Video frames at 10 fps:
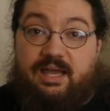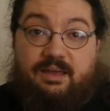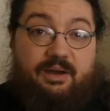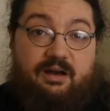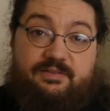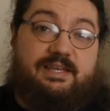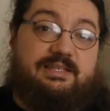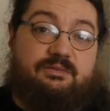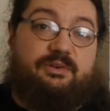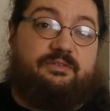I'm half
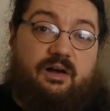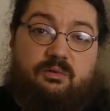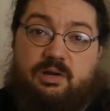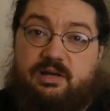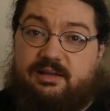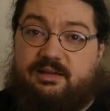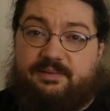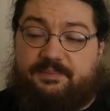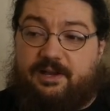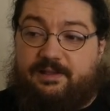decent with farm work,
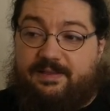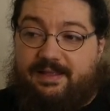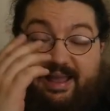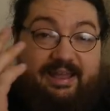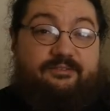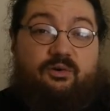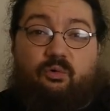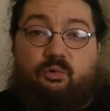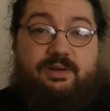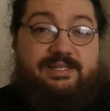but I have
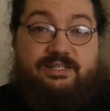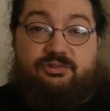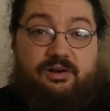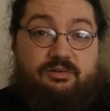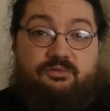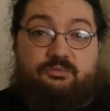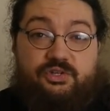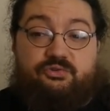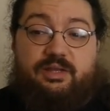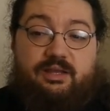always struggled
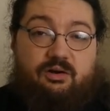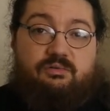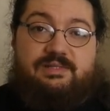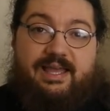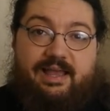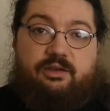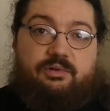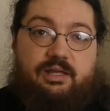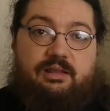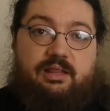with drilling holes
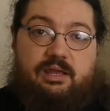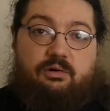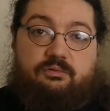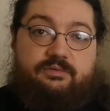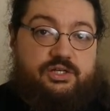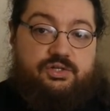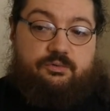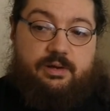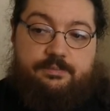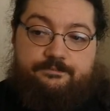accurately the old-fashioned way.